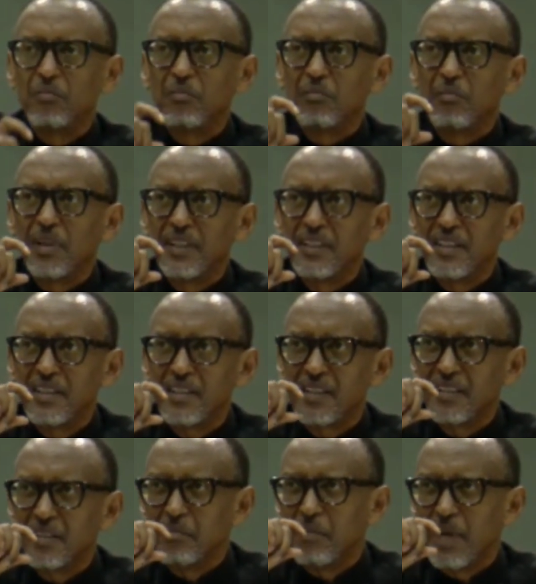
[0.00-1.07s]
But the
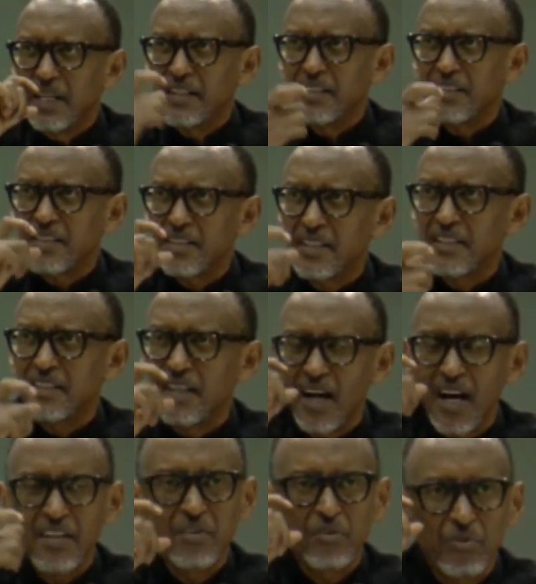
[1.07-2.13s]
mindset
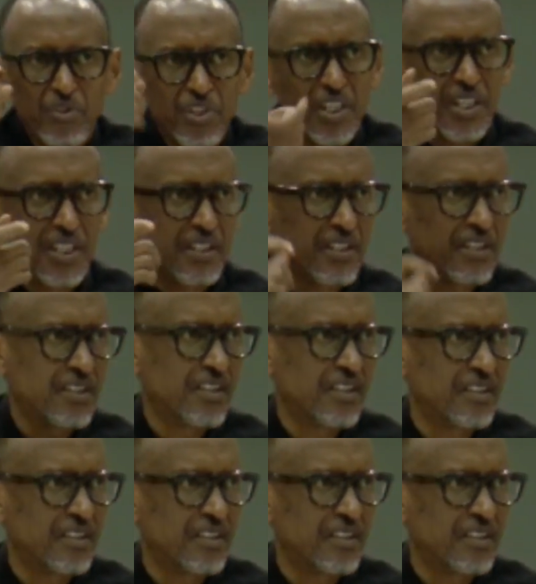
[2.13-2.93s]
has to change.